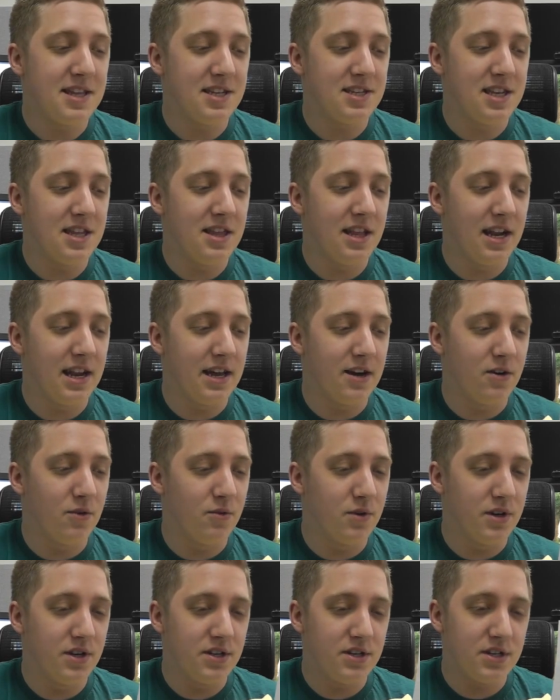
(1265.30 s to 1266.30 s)
this in the
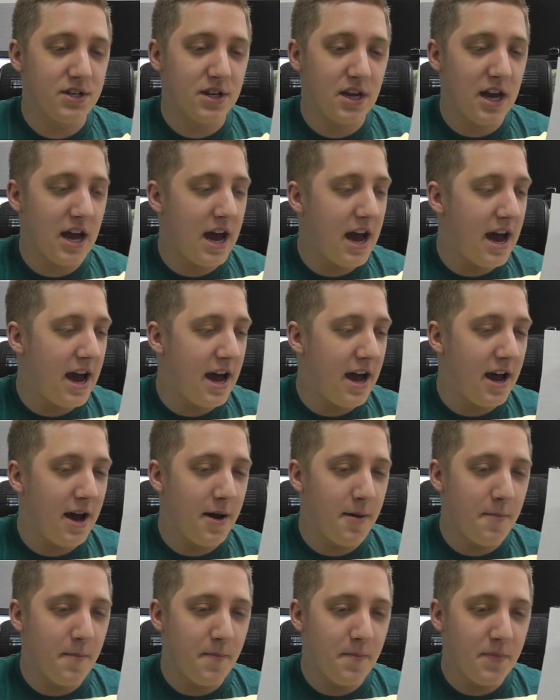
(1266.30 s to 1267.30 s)
Littlewood.
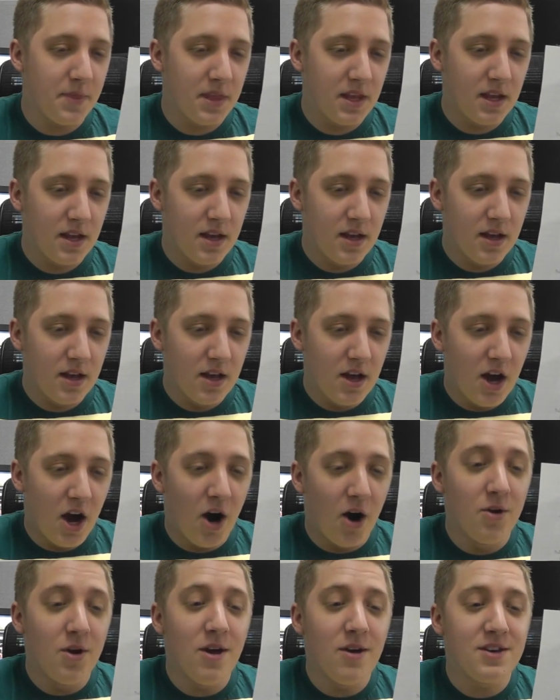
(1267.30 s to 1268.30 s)
Oh
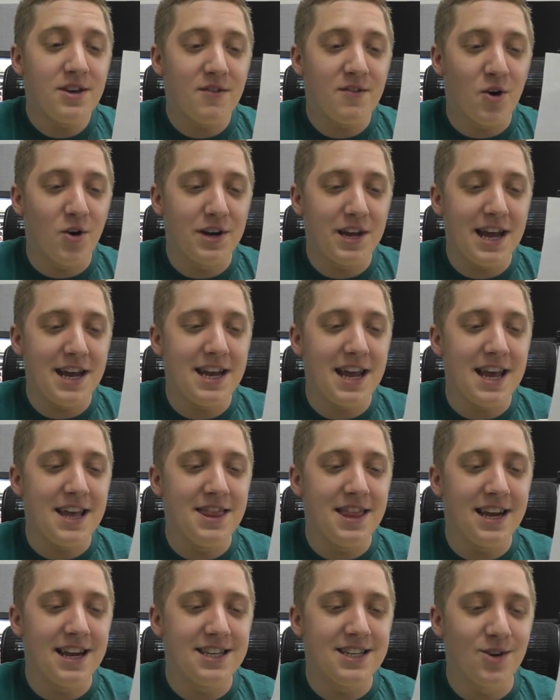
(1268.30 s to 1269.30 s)
no, you called it in
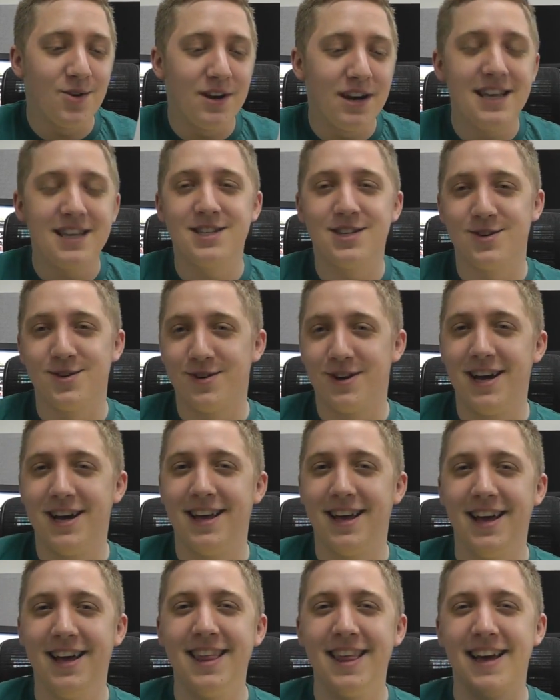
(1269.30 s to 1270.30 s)
the Little Little.
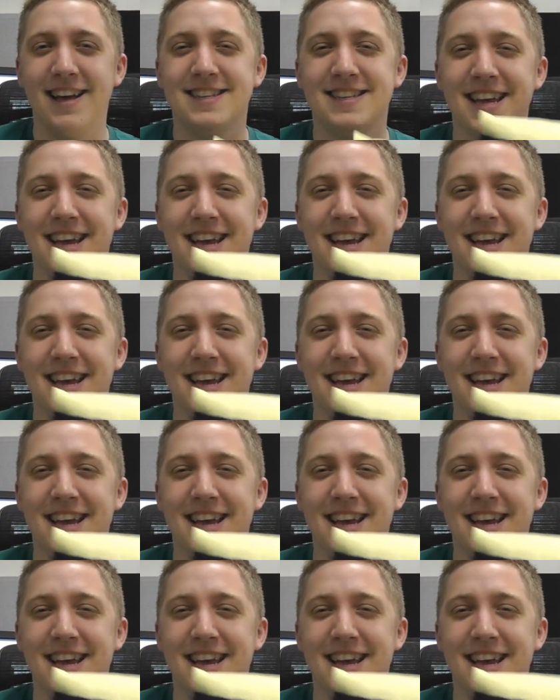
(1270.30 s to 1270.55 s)
That's